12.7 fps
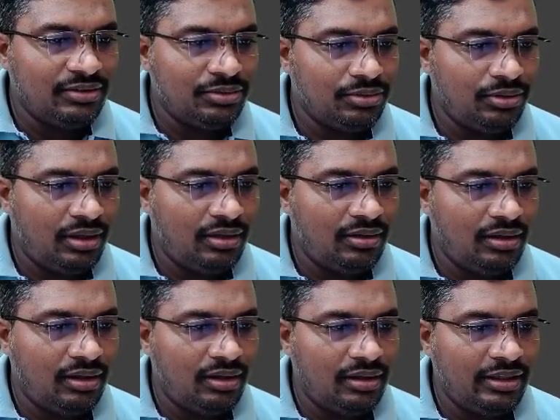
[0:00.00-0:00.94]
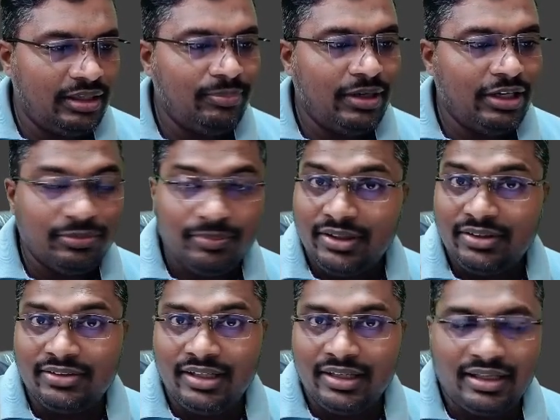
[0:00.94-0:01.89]
So
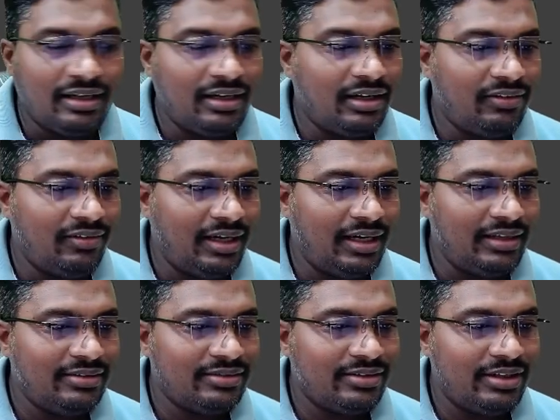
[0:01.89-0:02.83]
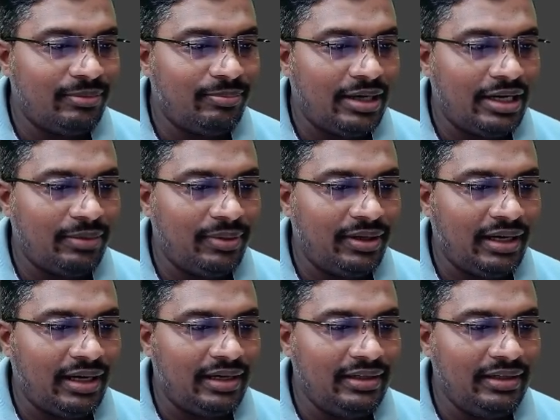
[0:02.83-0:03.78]
departments data now has department
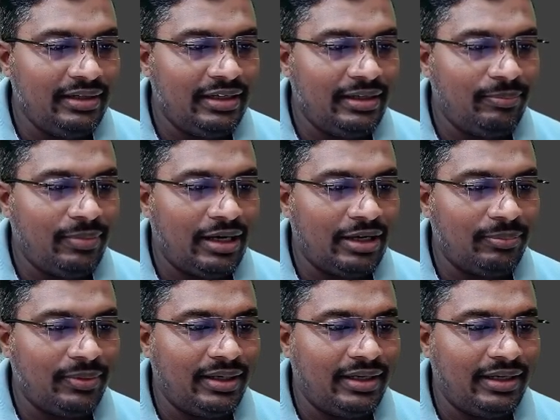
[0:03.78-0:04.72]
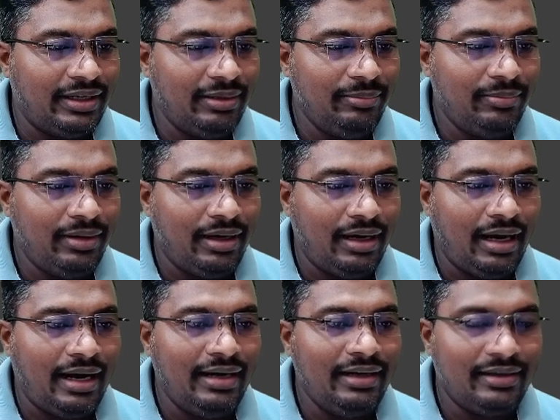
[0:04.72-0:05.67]
ID, department name,
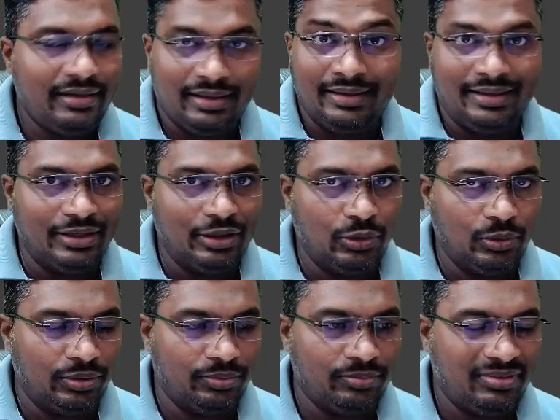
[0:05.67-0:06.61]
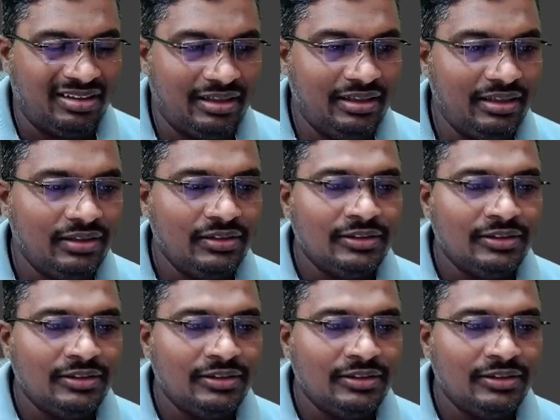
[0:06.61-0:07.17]
and country code, right?